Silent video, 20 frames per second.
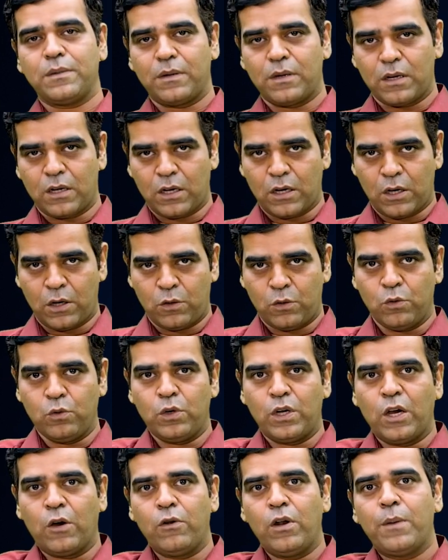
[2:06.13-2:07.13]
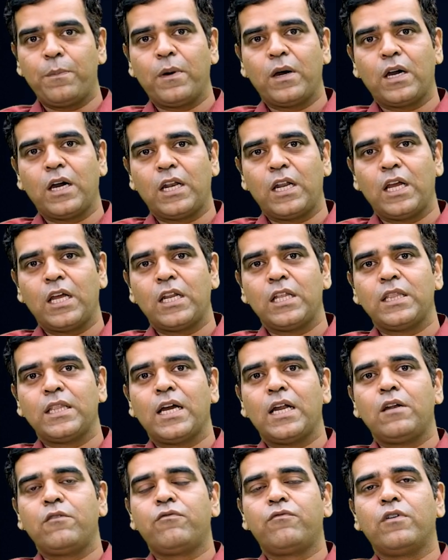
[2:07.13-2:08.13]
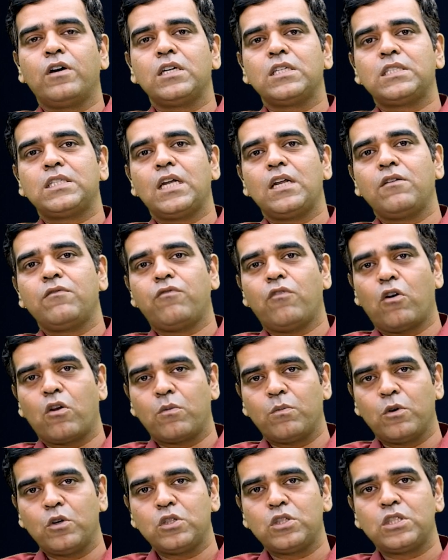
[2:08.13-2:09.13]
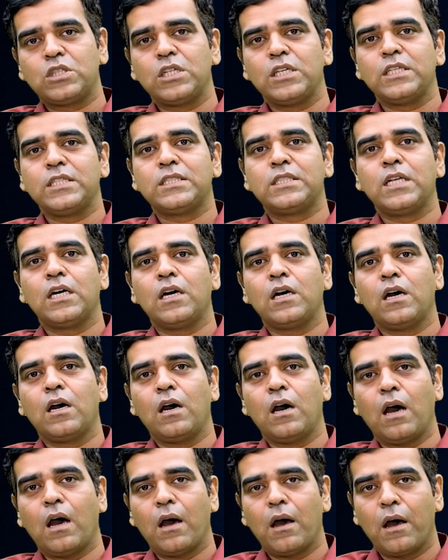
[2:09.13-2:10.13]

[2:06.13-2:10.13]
to develop a career in that, first and foremost is the